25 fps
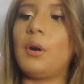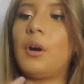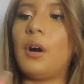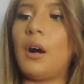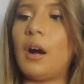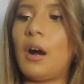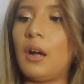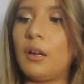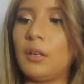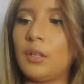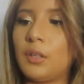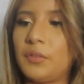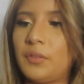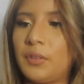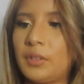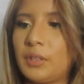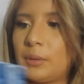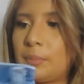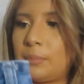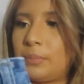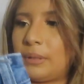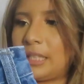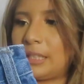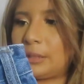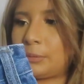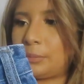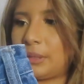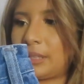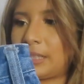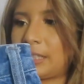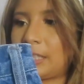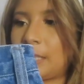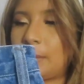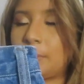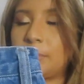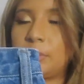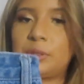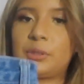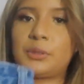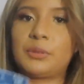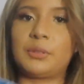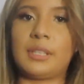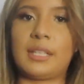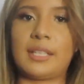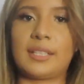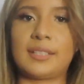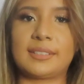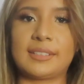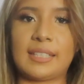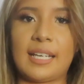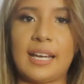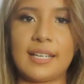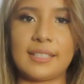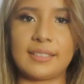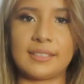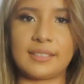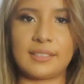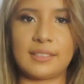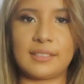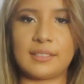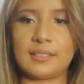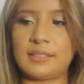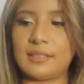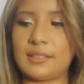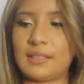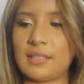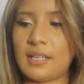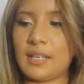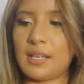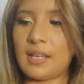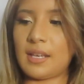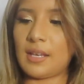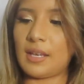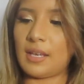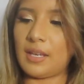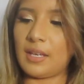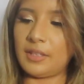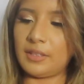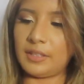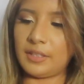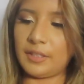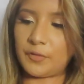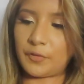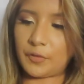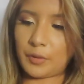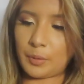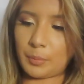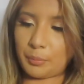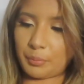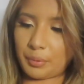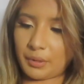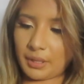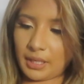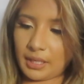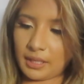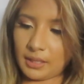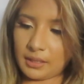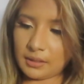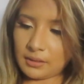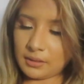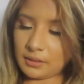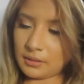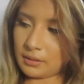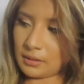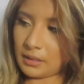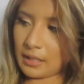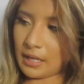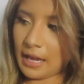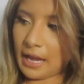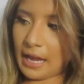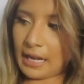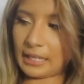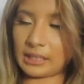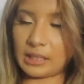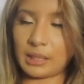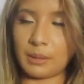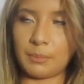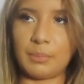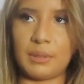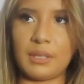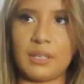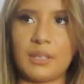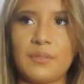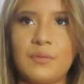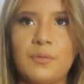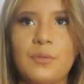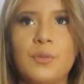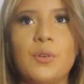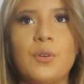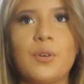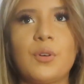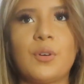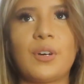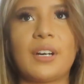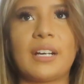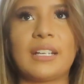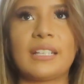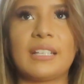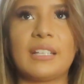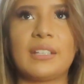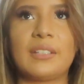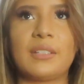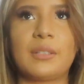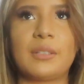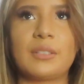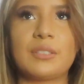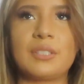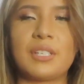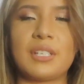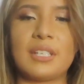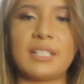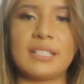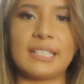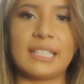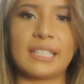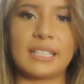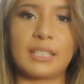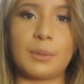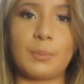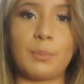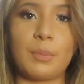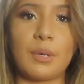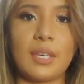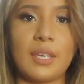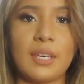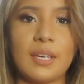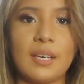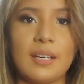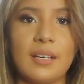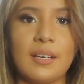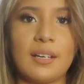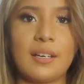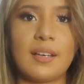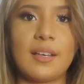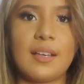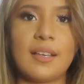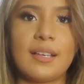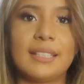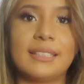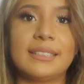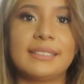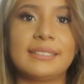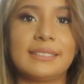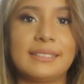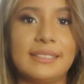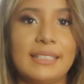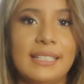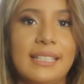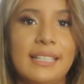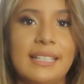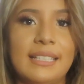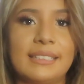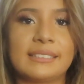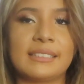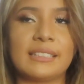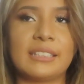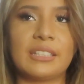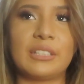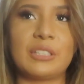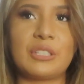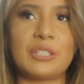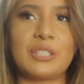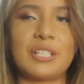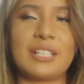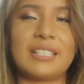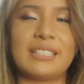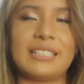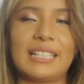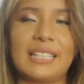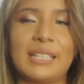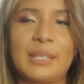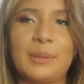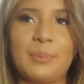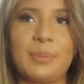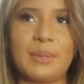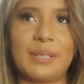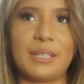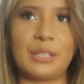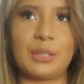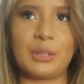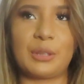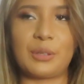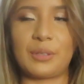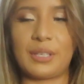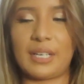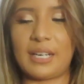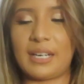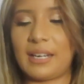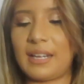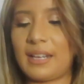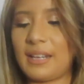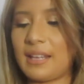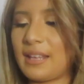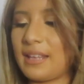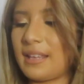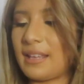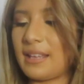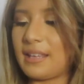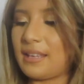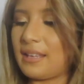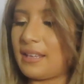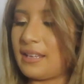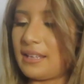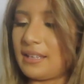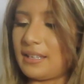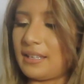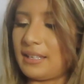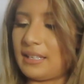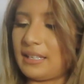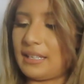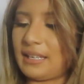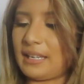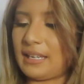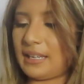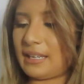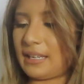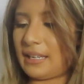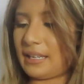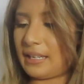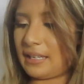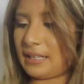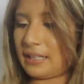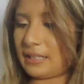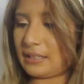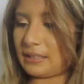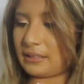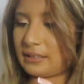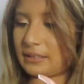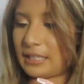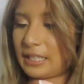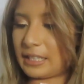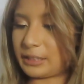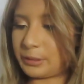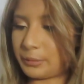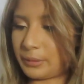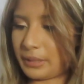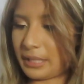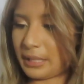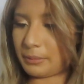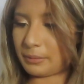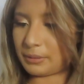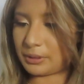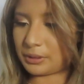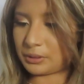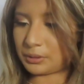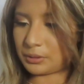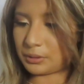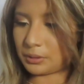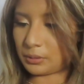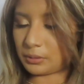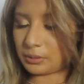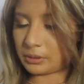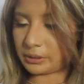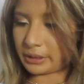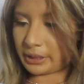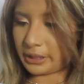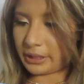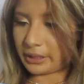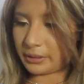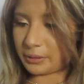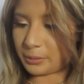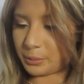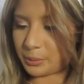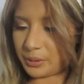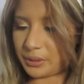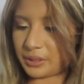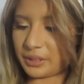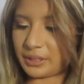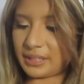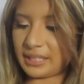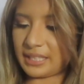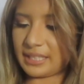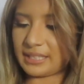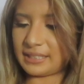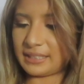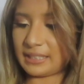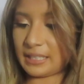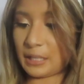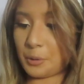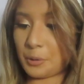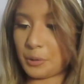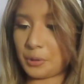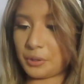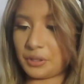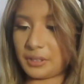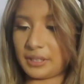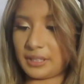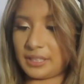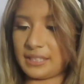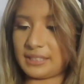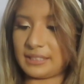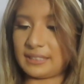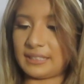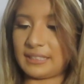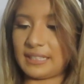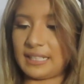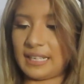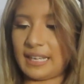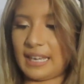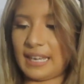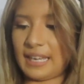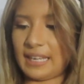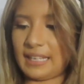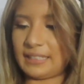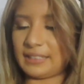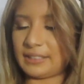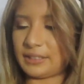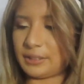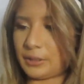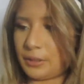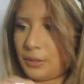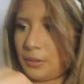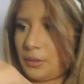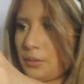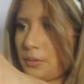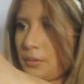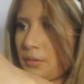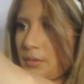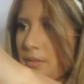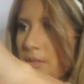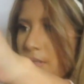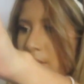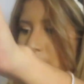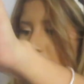all over the place when it comes to like sizes and different brands. I could be a 4, another jeans I could be a 6, another jeans I could be a 3. And that's why I was so scared to order these, and I ordered these in the 8. So